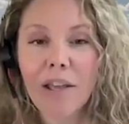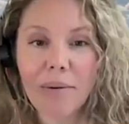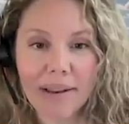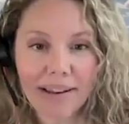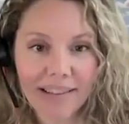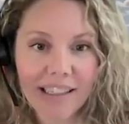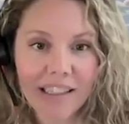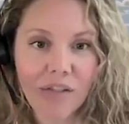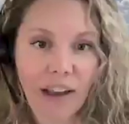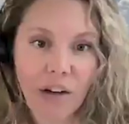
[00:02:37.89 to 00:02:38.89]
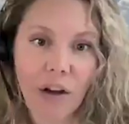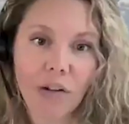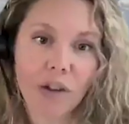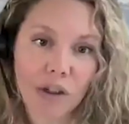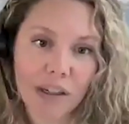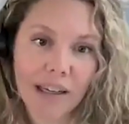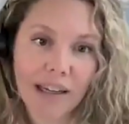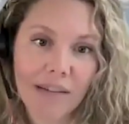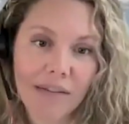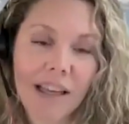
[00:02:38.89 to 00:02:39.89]
you can at least find
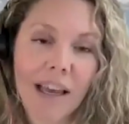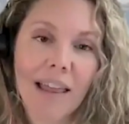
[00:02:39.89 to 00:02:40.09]
alternatives